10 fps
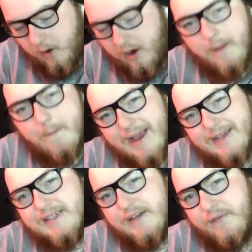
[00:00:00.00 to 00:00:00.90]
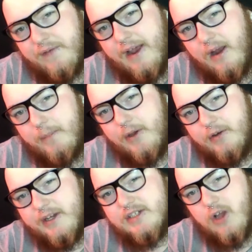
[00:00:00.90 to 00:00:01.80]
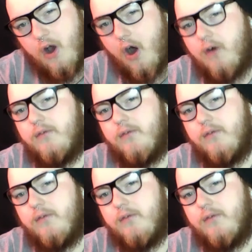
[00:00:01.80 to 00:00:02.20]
I weren't a massive fan, I'll be honest,